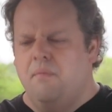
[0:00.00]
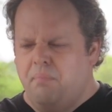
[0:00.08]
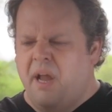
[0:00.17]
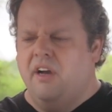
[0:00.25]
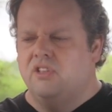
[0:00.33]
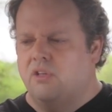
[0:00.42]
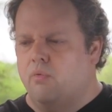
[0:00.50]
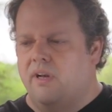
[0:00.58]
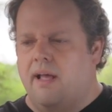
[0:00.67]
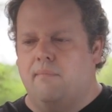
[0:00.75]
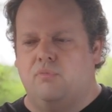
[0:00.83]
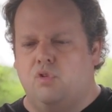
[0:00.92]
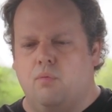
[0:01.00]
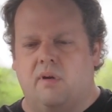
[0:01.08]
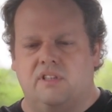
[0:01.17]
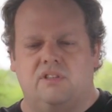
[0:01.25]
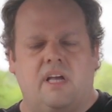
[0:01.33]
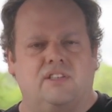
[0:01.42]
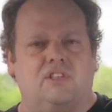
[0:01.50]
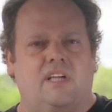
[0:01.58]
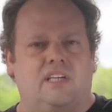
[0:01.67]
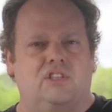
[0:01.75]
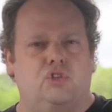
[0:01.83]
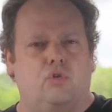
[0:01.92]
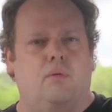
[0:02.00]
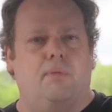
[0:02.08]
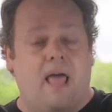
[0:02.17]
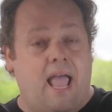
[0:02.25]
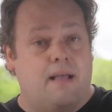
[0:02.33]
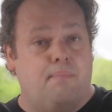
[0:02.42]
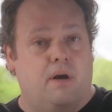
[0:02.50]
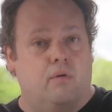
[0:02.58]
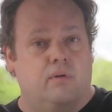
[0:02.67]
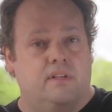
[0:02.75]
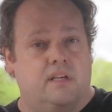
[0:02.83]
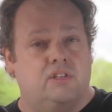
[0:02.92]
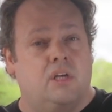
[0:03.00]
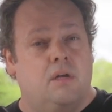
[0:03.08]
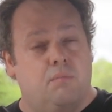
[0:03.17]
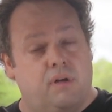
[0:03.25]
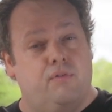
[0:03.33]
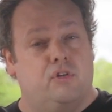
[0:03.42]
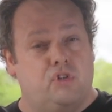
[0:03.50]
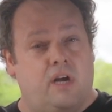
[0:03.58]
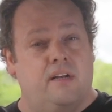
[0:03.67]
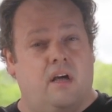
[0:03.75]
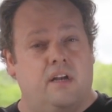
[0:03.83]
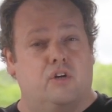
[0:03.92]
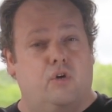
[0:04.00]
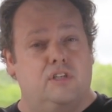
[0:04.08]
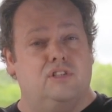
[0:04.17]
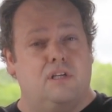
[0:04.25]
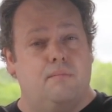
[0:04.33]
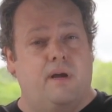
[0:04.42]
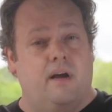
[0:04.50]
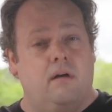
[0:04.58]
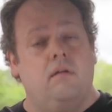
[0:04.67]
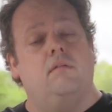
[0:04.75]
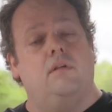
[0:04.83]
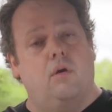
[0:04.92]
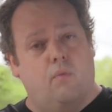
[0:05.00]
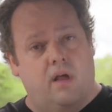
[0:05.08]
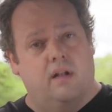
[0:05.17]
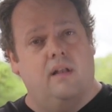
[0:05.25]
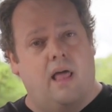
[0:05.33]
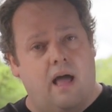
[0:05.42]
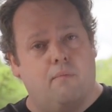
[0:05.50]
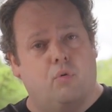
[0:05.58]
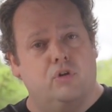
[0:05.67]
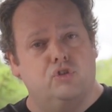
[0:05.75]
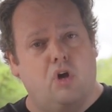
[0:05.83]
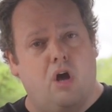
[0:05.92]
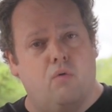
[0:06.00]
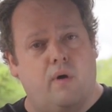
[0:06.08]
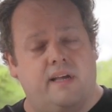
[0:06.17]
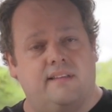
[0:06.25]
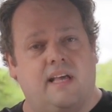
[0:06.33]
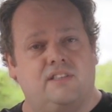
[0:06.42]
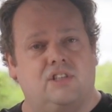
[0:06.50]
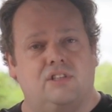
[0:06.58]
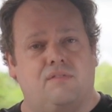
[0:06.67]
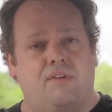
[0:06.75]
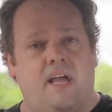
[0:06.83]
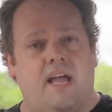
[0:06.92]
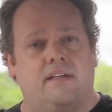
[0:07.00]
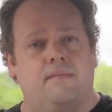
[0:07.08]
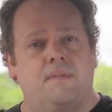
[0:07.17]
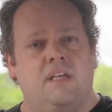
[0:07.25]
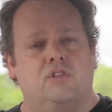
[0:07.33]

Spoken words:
Bears, I wouldn't have too much hesitation shooting a black bear with this, but if you're trying to hunt a grizzly bear, you'll want a lot more draw weight. That's just a fact.